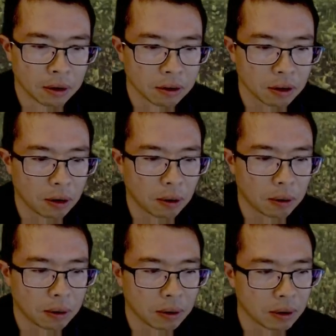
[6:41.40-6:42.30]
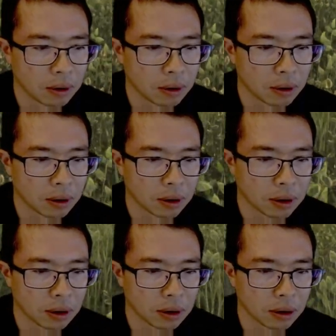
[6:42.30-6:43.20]
So
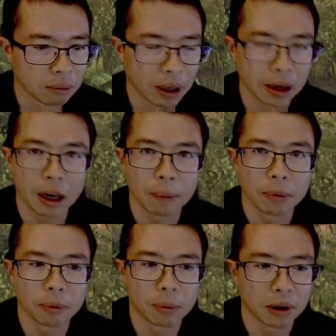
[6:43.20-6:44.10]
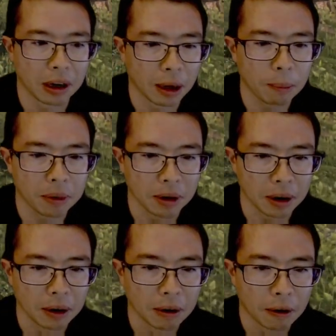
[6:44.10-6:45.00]
my cup is pretty
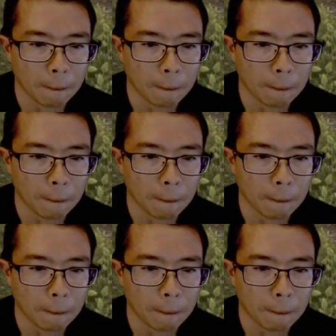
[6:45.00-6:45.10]
empty,